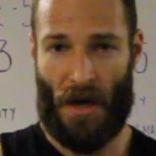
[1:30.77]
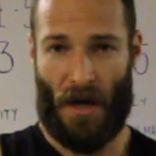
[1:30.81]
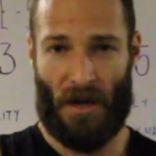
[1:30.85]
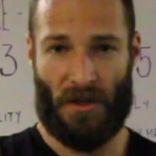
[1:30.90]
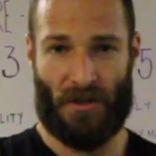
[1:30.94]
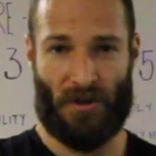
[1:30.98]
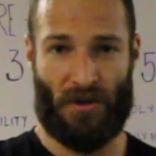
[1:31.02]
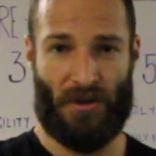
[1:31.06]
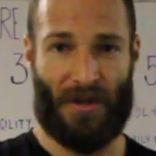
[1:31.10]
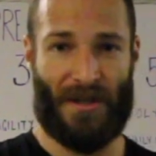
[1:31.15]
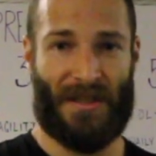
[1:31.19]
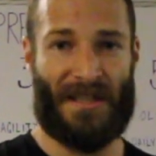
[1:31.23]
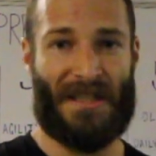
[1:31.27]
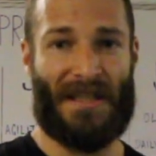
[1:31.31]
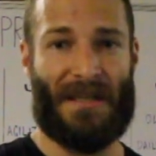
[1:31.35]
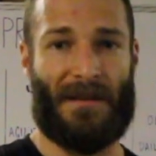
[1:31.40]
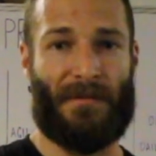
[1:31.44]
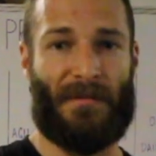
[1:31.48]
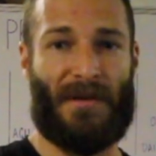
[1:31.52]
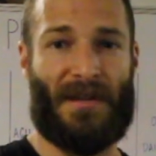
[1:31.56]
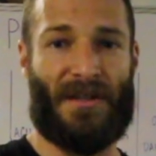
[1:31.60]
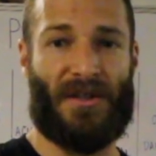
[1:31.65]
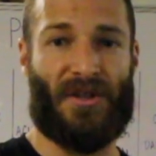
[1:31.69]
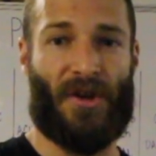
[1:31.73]
And so this is going
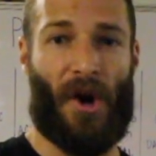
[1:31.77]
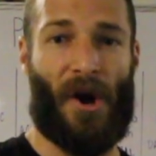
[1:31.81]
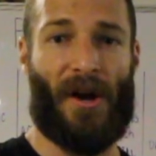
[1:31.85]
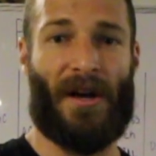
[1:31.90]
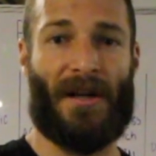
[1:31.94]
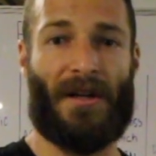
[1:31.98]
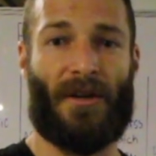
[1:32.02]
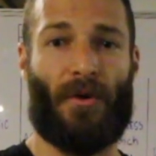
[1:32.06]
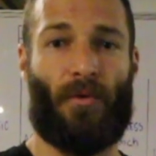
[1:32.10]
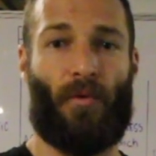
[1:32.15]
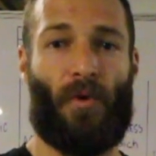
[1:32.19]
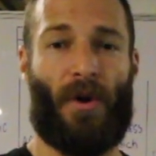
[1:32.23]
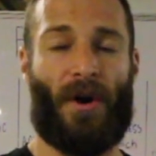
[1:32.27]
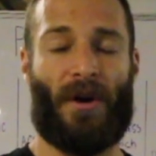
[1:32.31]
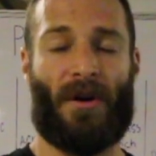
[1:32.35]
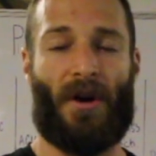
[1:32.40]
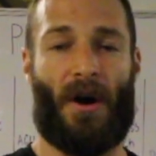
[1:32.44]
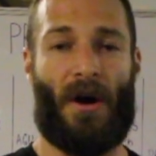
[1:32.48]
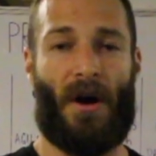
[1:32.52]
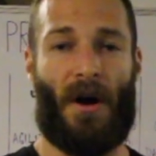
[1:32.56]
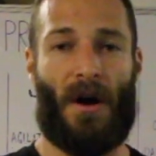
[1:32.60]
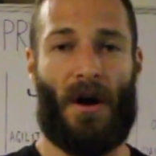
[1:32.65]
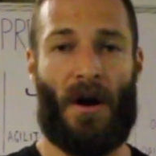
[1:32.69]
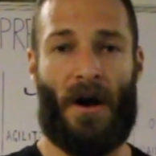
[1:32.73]
to be starting to work
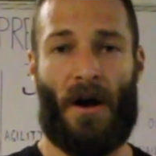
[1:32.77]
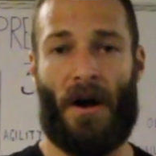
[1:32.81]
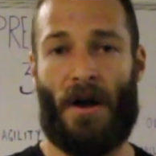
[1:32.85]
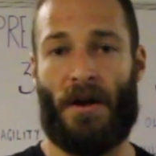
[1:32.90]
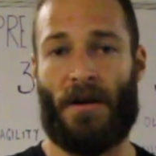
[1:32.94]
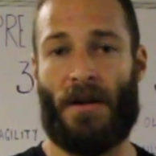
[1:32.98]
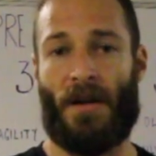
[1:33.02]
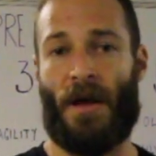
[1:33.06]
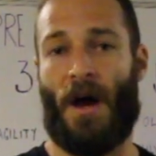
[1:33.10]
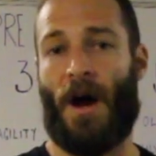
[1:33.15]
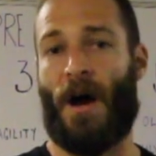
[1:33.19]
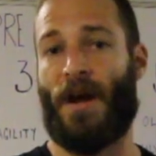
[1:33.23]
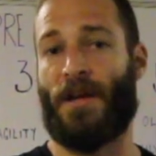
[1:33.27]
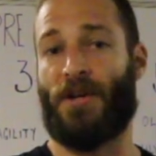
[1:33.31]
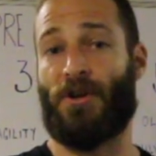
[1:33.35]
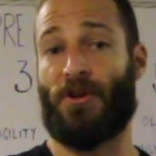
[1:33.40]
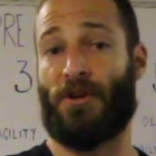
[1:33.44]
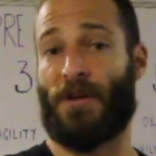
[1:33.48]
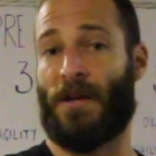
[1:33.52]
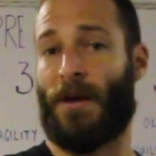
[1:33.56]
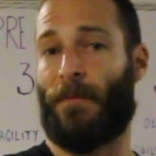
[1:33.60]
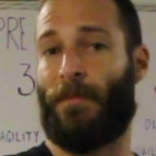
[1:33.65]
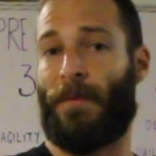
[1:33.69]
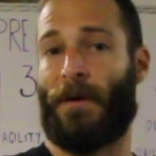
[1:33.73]
on
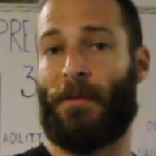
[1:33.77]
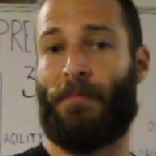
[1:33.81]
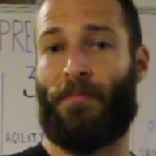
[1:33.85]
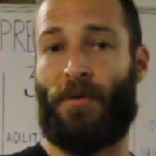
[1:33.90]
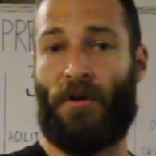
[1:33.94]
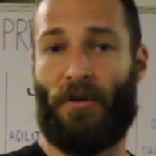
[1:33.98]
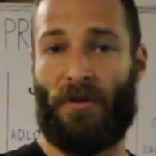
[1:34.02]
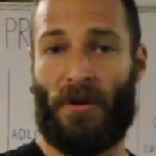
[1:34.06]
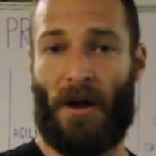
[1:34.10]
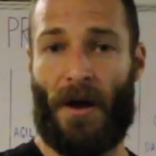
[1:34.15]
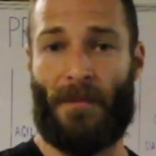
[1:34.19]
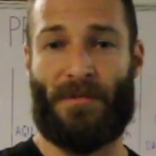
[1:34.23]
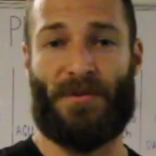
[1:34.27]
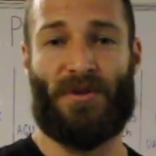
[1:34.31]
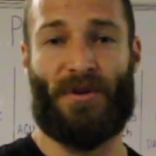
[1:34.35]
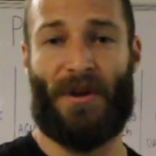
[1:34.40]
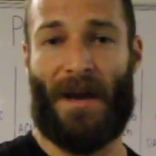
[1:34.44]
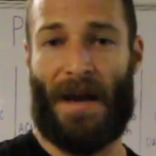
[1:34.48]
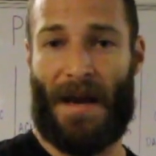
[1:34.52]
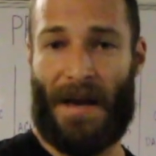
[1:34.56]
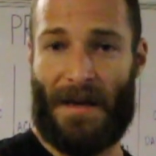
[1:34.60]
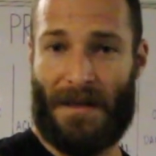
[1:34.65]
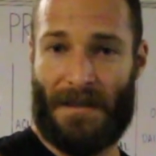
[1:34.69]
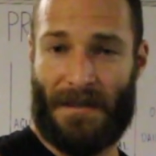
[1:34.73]
your kipping pull-ups, your
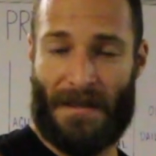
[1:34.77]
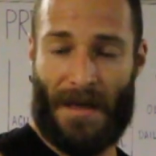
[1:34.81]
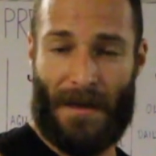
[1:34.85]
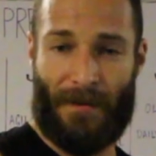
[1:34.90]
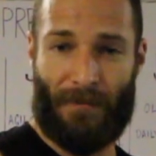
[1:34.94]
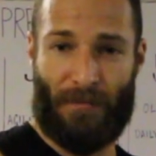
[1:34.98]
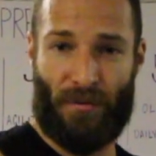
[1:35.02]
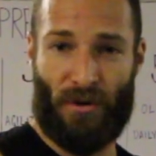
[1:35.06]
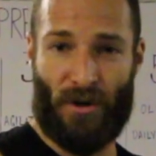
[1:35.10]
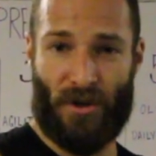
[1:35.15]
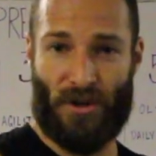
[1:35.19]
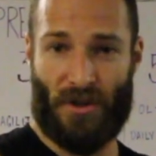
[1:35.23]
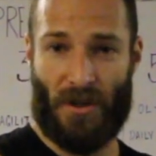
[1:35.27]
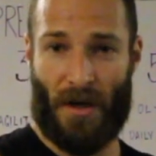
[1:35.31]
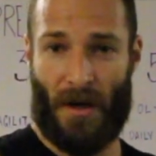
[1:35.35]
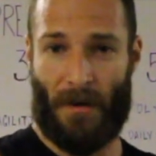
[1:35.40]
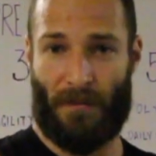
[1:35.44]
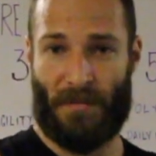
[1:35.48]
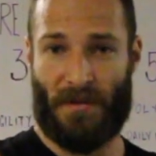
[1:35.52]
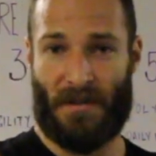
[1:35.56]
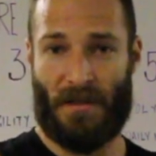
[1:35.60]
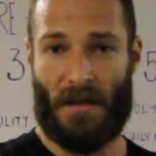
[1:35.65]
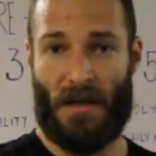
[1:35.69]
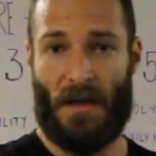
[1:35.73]
handstand
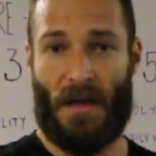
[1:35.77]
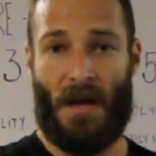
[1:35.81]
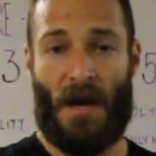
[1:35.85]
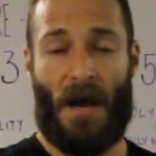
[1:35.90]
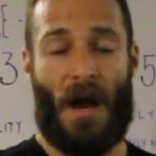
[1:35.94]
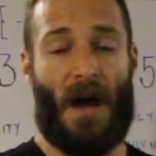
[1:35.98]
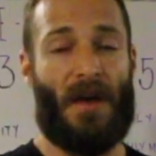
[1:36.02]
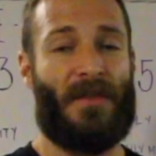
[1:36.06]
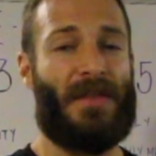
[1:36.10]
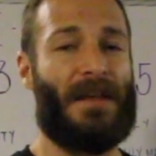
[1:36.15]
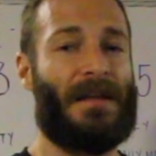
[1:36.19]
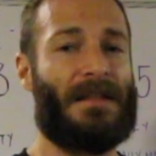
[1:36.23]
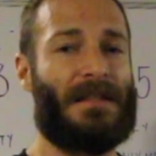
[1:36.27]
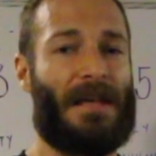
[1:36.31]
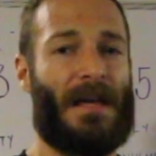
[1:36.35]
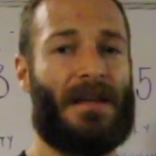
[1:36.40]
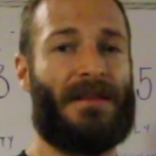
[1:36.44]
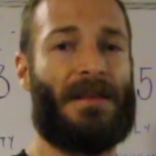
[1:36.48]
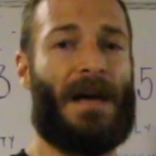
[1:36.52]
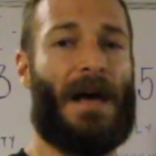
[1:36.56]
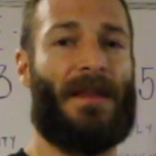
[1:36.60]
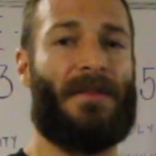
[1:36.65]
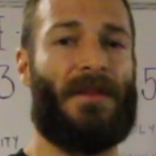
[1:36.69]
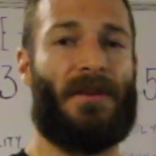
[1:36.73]
push-ups, things
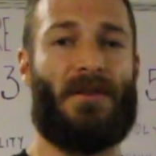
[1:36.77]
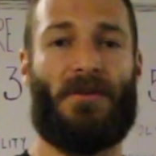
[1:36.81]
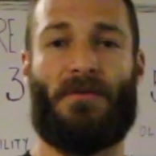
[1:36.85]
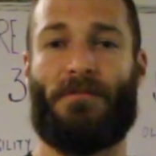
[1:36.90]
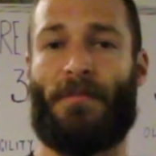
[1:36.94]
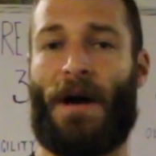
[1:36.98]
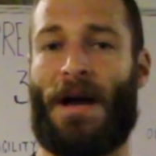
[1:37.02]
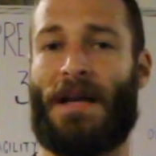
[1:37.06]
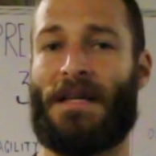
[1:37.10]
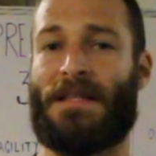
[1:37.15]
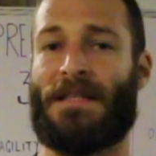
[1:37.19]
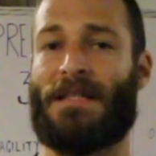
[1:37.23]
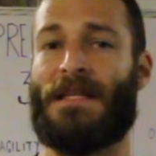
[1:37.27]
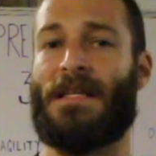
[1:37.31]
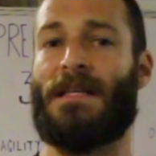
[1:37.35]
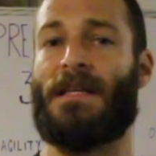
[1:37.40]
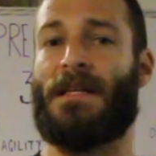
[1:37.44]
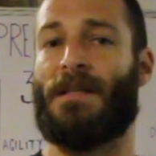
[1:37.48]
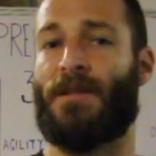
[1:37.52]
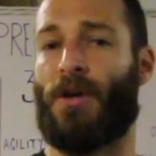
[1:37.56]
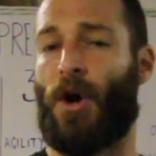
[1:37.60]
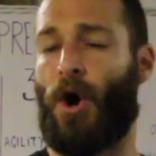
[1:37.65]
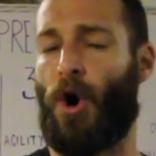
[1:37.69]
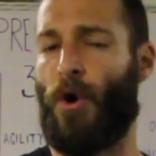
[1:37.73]
like that that you might
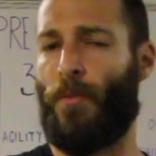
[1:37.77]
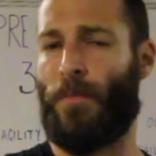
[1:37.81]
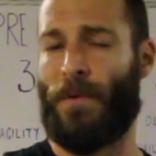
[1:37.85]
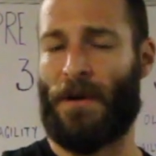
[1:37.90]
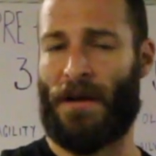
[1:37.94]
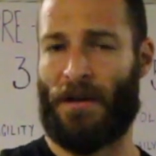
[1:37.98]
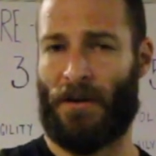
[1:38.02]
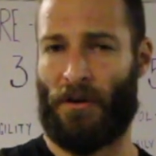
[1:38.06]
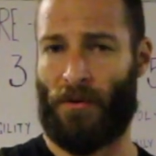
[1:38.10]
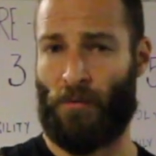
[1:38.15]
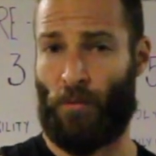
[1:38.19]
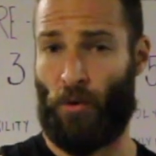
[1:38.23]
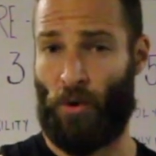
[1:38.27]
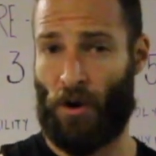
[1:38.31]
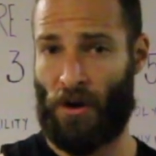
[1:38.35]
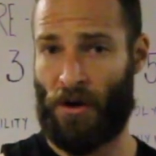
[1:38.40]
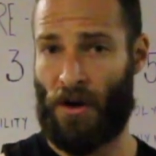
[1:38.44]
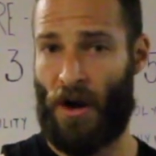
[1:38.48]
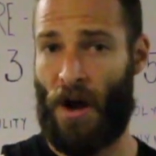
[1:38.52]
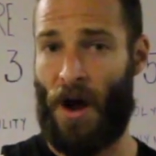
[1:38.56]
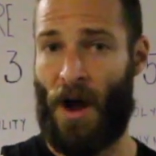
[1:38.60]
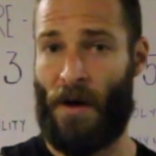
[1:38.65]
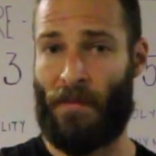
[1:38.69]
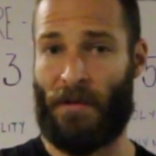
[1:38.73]
see in the open and are more
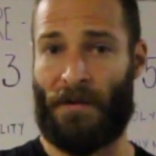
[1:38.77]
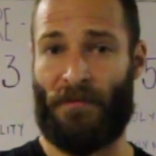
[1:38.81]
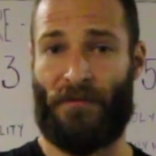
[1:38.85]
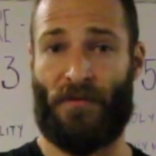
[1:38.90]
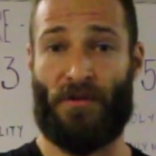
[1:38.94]
common.